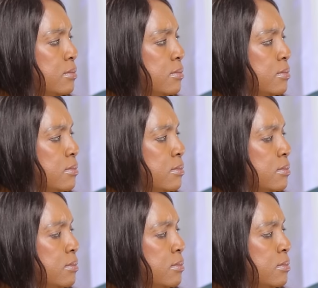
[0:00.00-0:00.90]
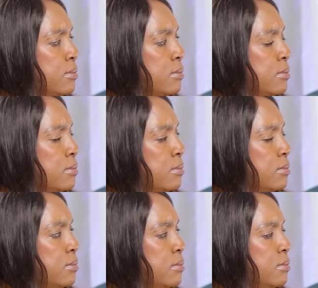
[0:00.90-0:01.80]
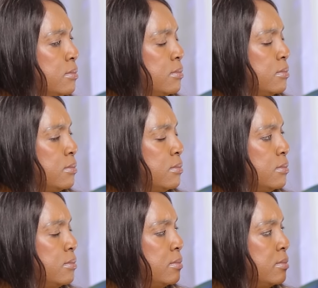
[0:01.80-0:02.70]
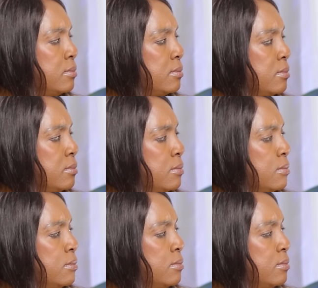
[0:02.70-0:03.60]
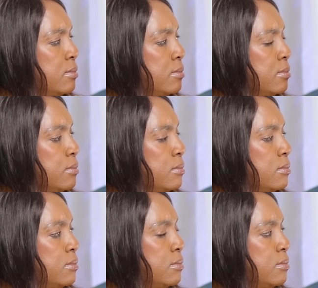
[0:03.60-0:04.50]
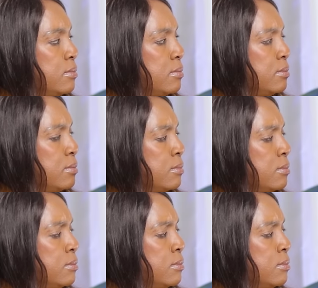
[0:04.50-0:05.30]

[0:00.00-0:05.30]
The person shown says nothing.